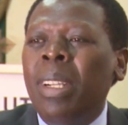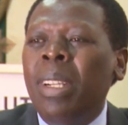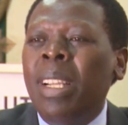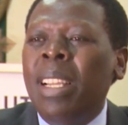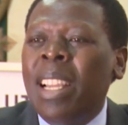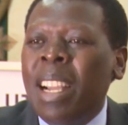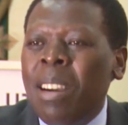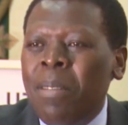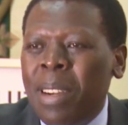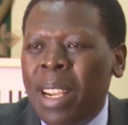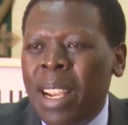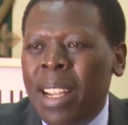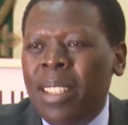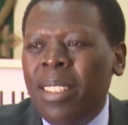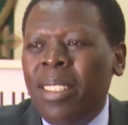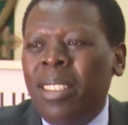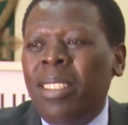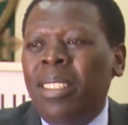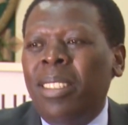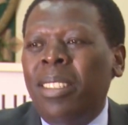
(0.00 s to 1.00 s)

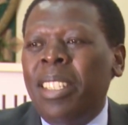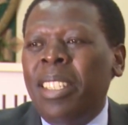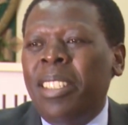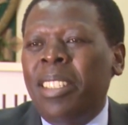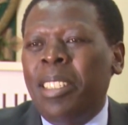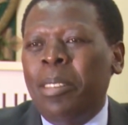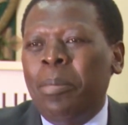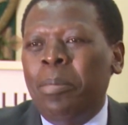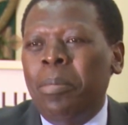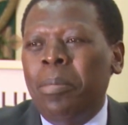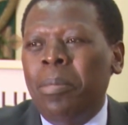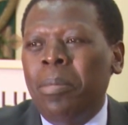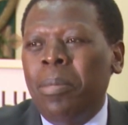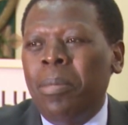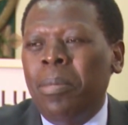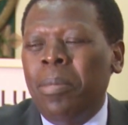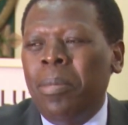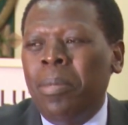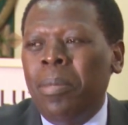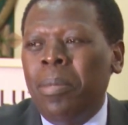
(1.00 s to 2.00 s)
governance system.
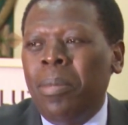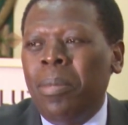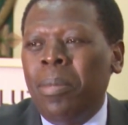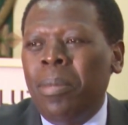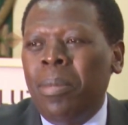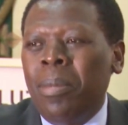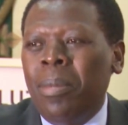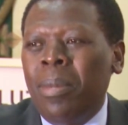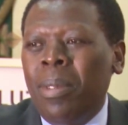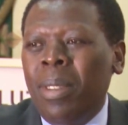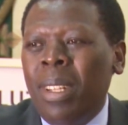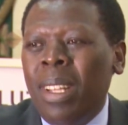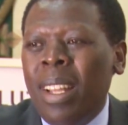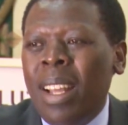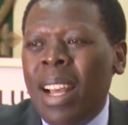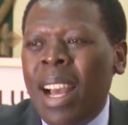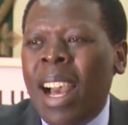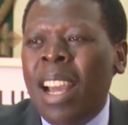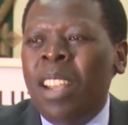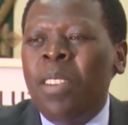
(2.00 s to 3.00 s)

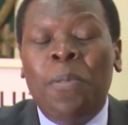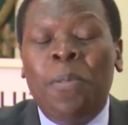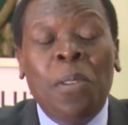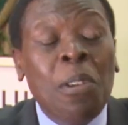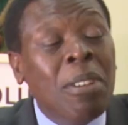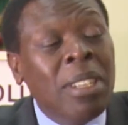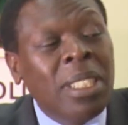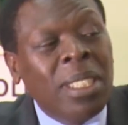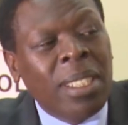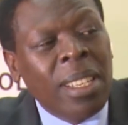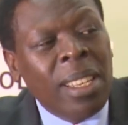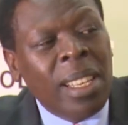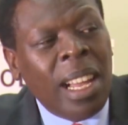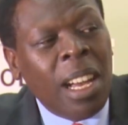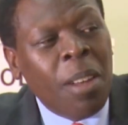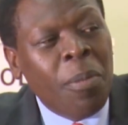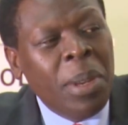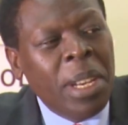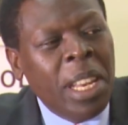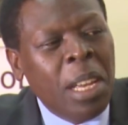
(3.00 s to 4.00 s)
And fewer still
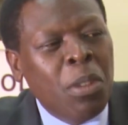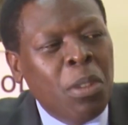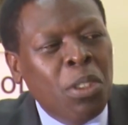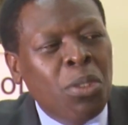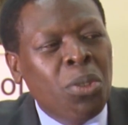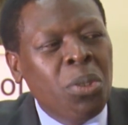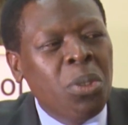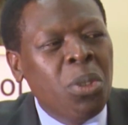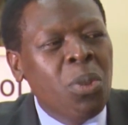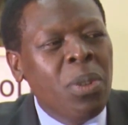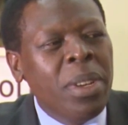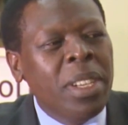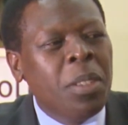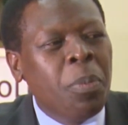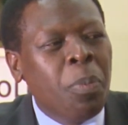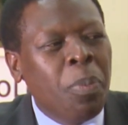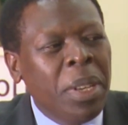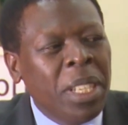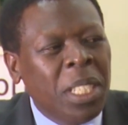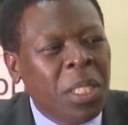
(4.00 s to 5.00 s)
have been able to do
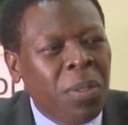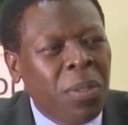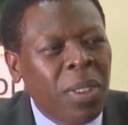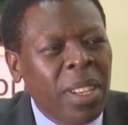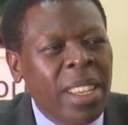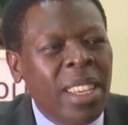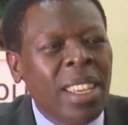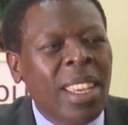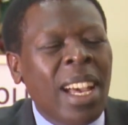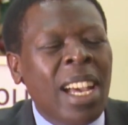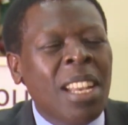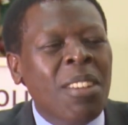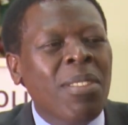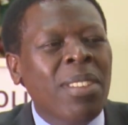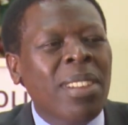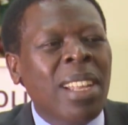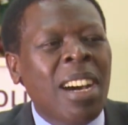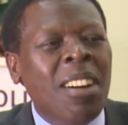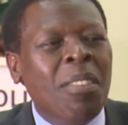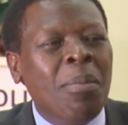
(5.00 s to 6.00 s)
it peacefully and
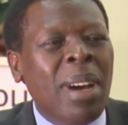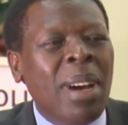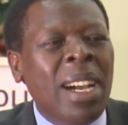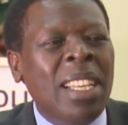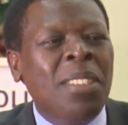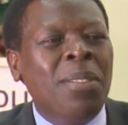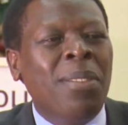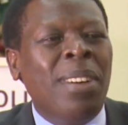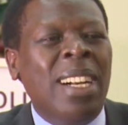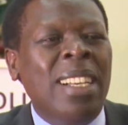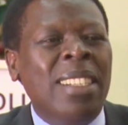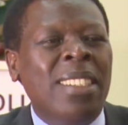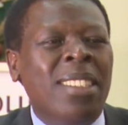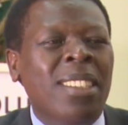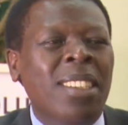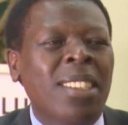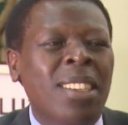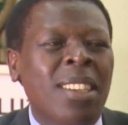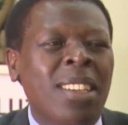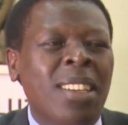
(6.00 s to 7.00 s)
without much fuss.
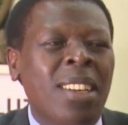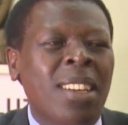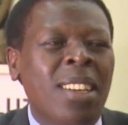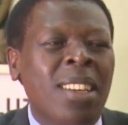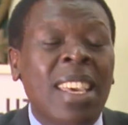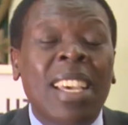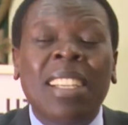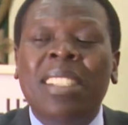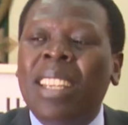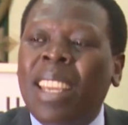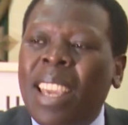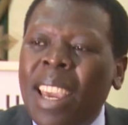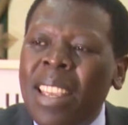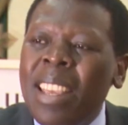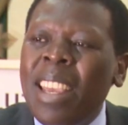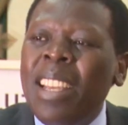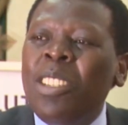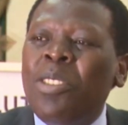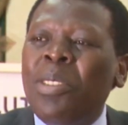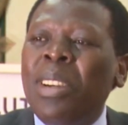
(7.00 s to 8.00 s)
Yet
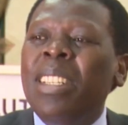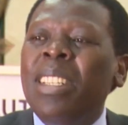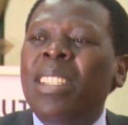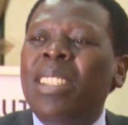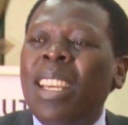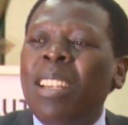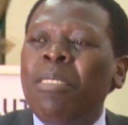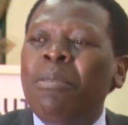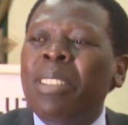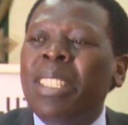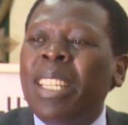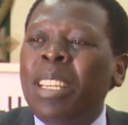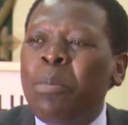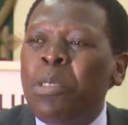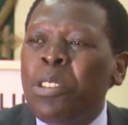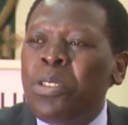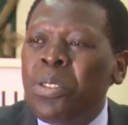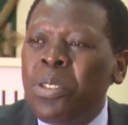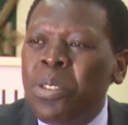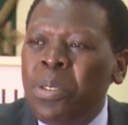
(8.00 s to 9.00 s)
Kenya in 2010 was
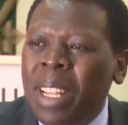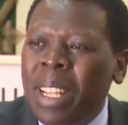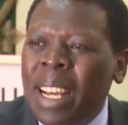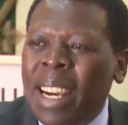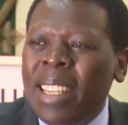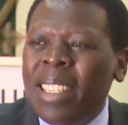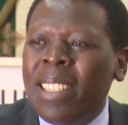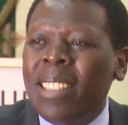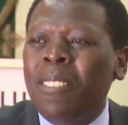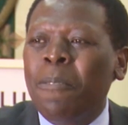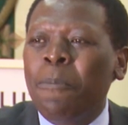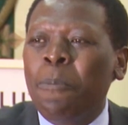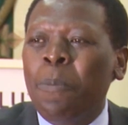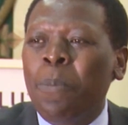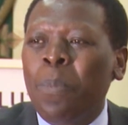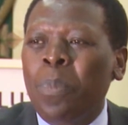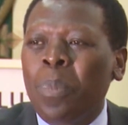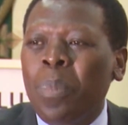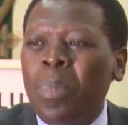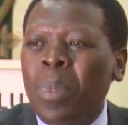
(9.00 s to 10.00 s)
able to do that
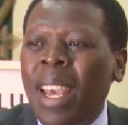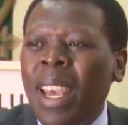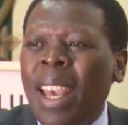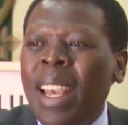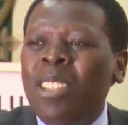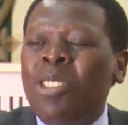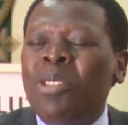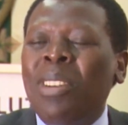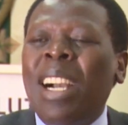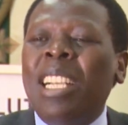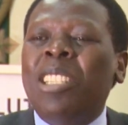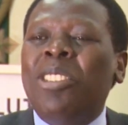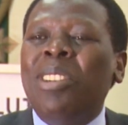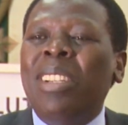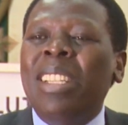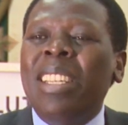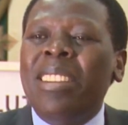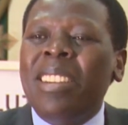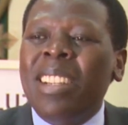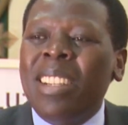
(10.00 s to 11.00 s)
and to
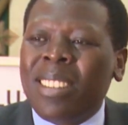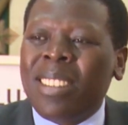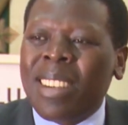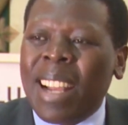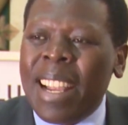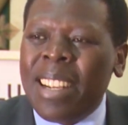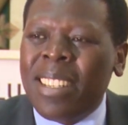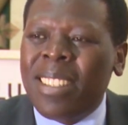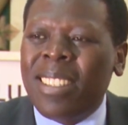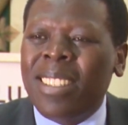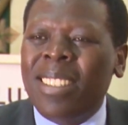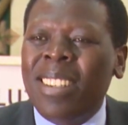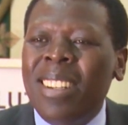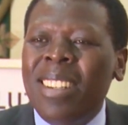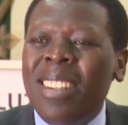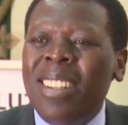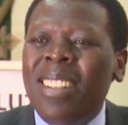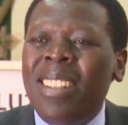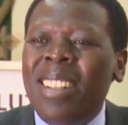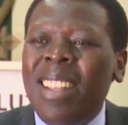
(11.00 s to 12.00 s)
actually rewrite
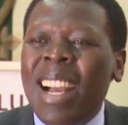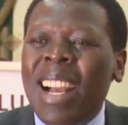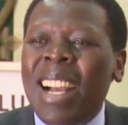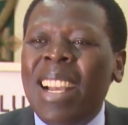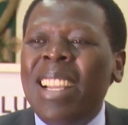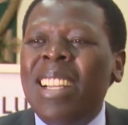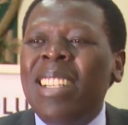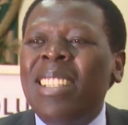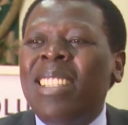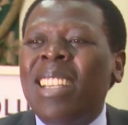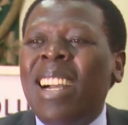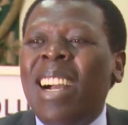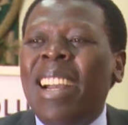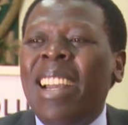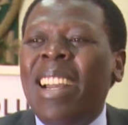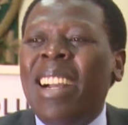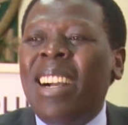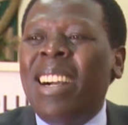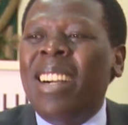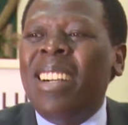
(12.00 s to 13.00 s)
their
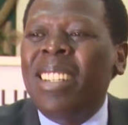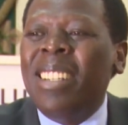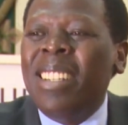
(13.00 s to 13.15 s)
entire